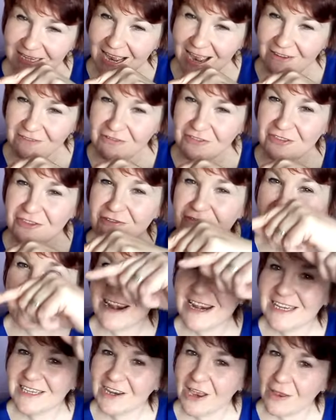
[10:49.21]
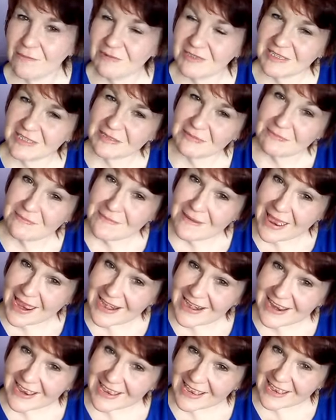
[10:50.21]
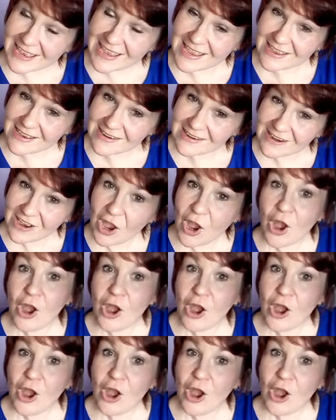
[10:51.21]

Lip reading: to have 3 times as many,